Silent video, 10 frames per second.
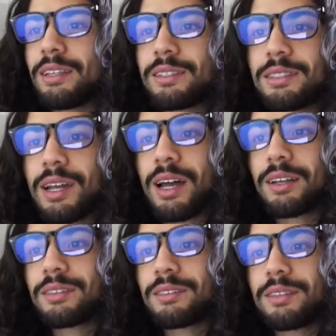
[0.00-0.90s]

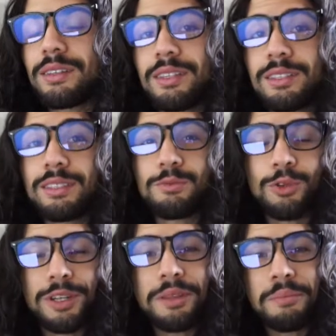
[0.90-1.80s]
Stocks, this is
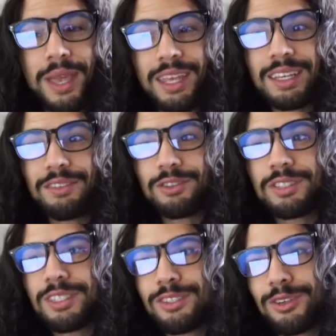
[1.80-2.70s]
one of the main
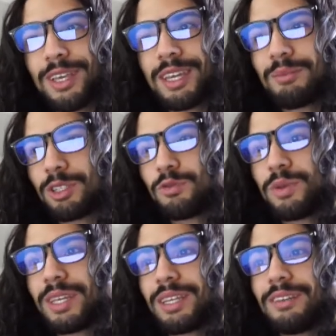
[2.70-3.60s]
differences you're getting
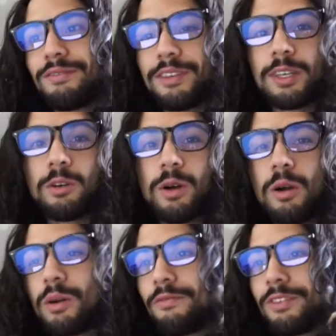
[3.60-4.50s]
between
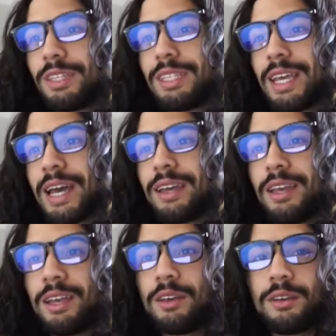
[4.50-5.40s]
VOO and VTI,
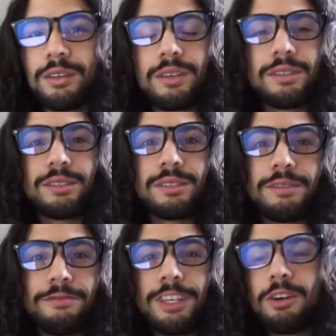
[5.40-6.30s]
because
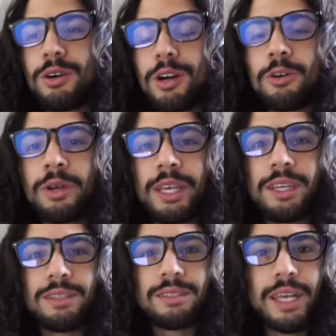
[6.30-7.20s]
VOO
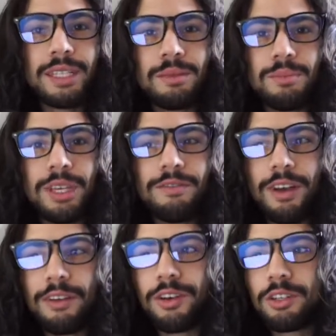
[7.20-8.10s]
is the S&P
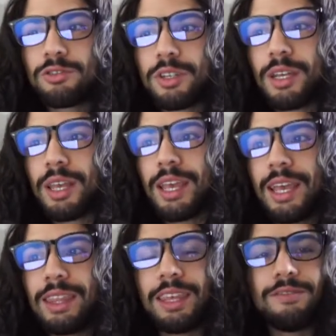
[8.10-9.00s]
500
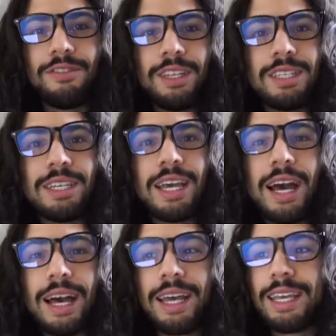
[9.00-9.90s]
and then
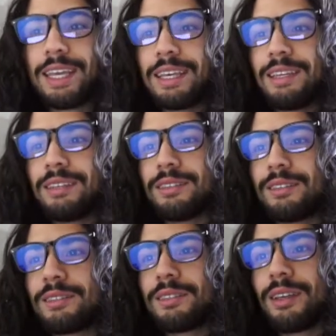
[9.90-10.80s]
VTI
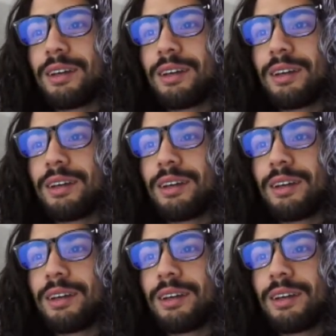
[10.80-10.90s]
is